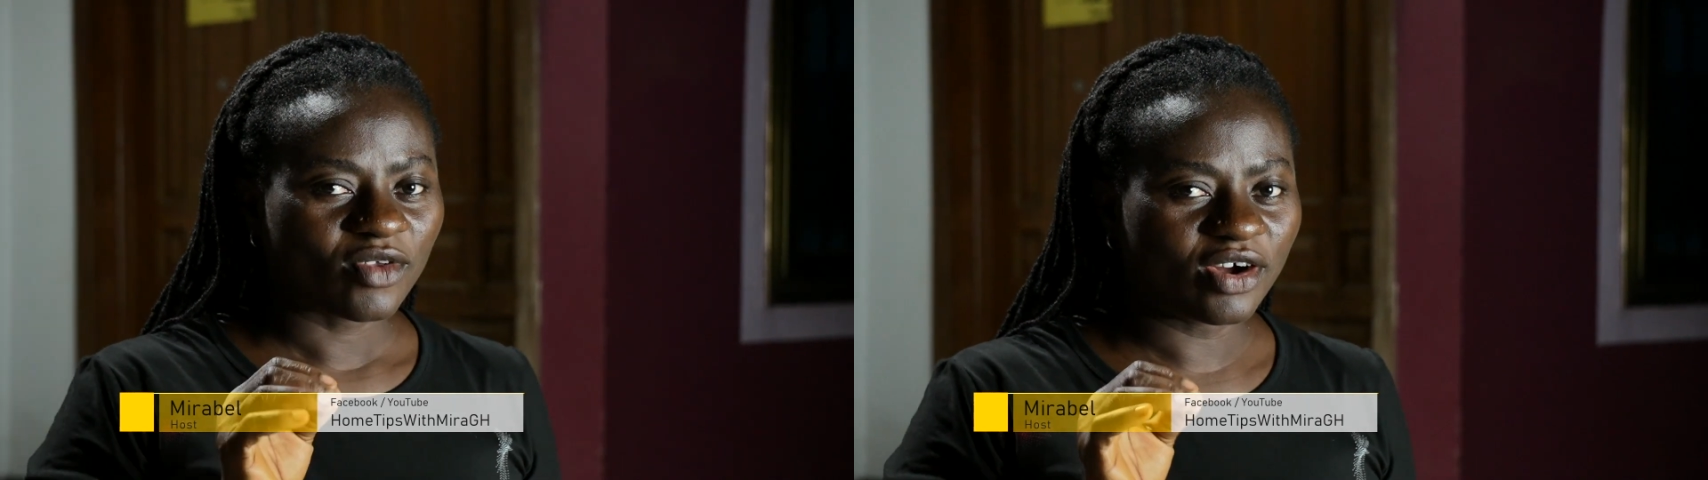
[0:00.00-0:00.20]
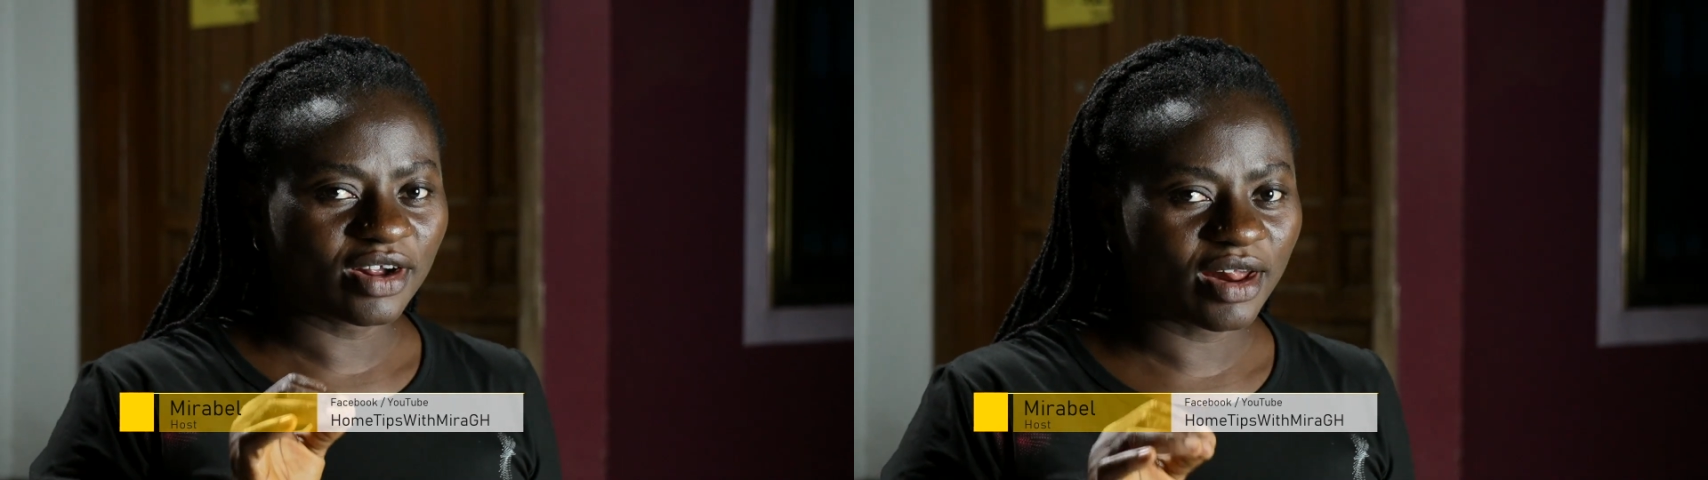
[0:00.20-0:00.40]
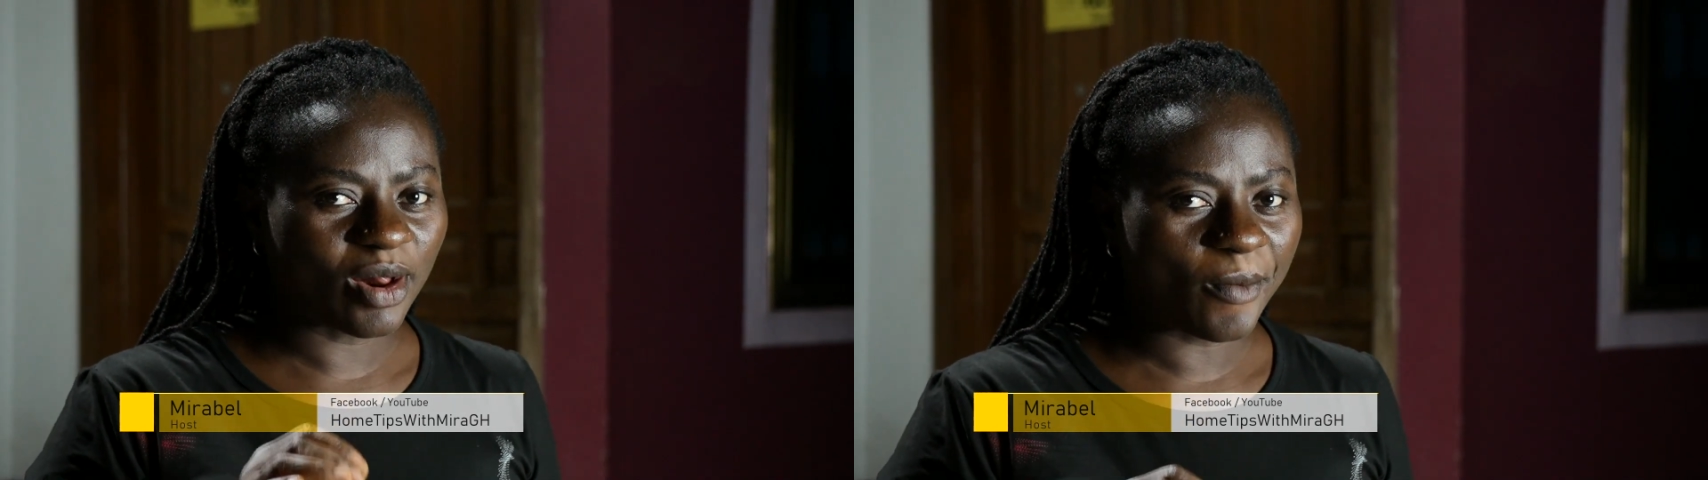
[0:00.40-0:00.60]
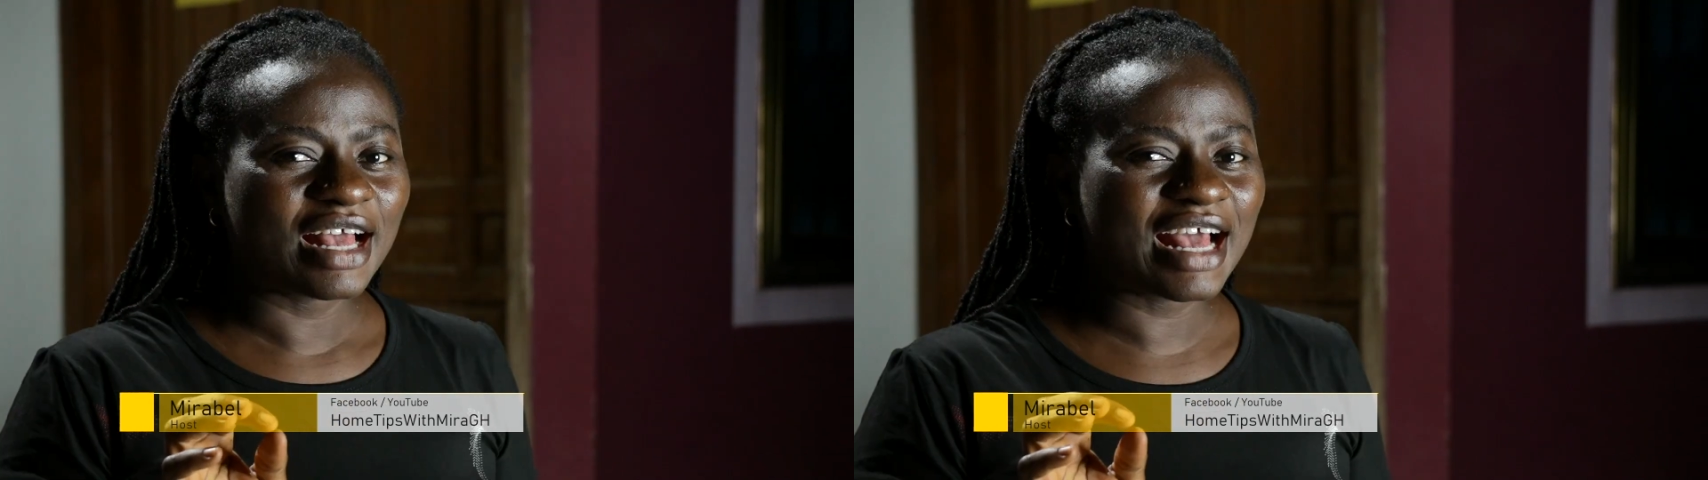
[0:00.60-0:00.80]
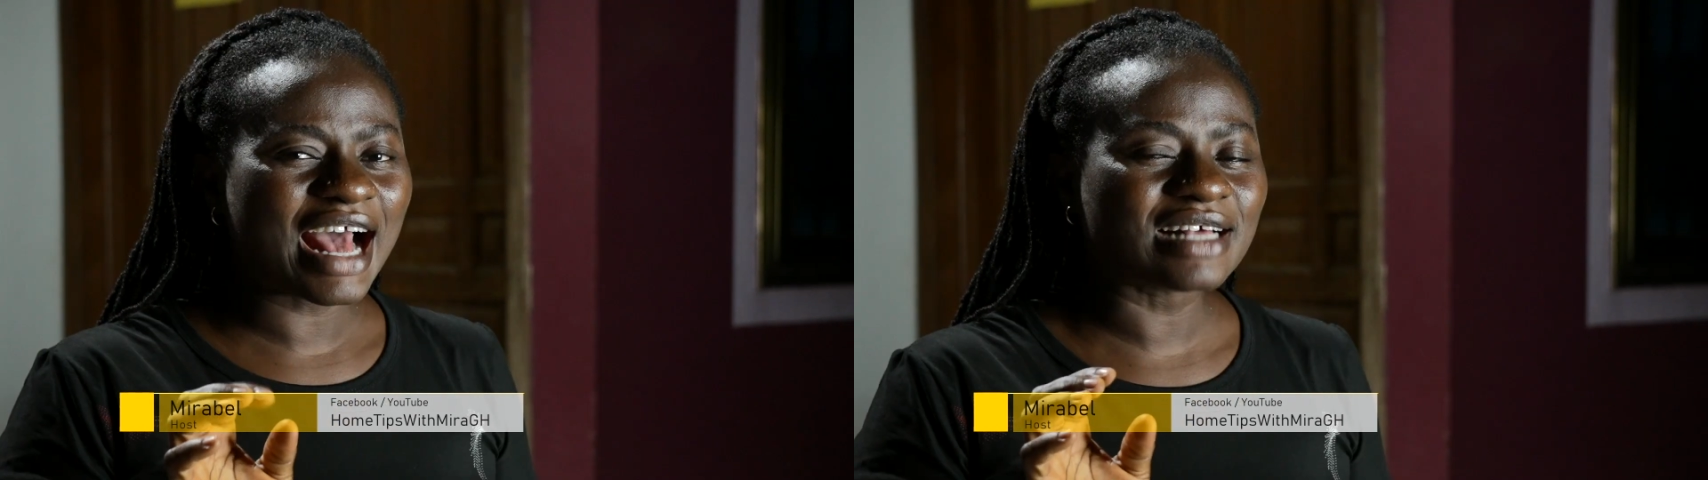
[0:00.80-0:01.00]
Okay,
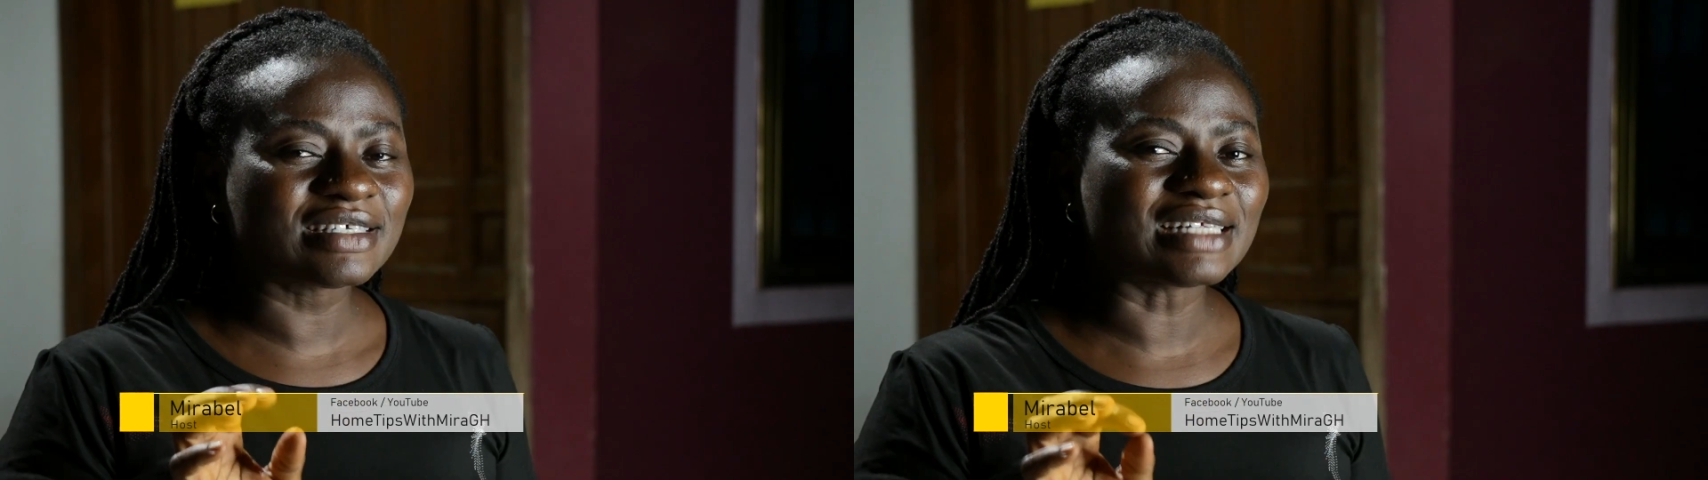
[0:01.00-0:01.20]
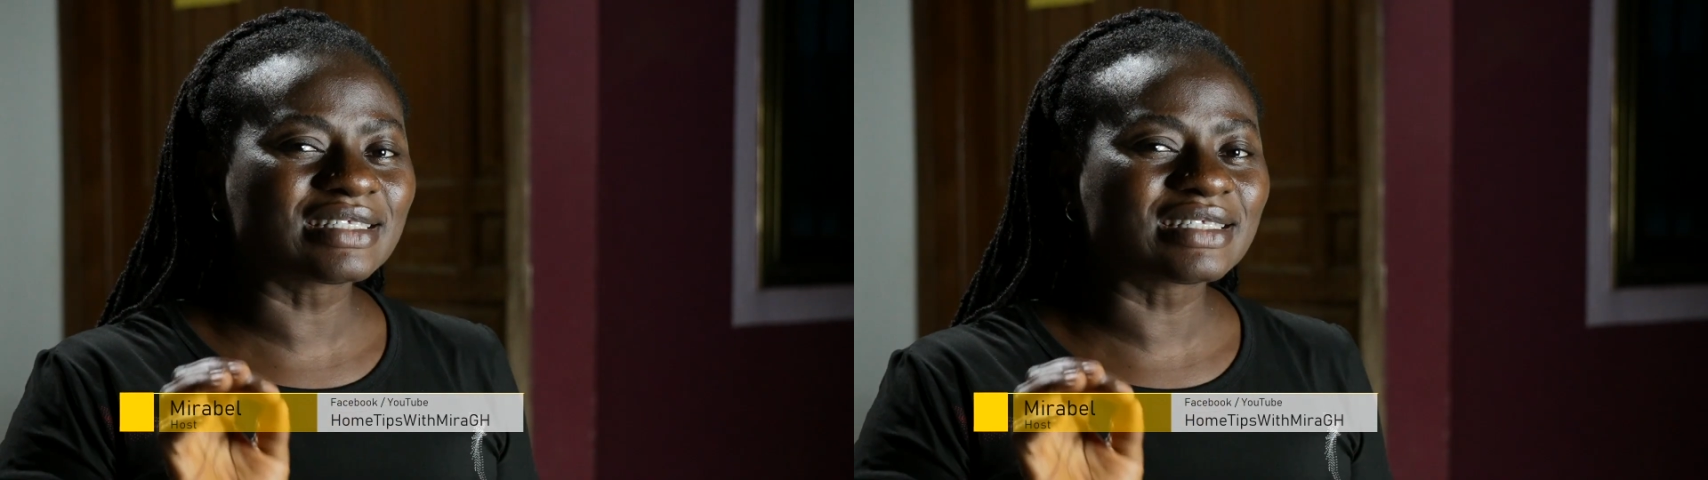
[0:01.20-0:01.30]
it has a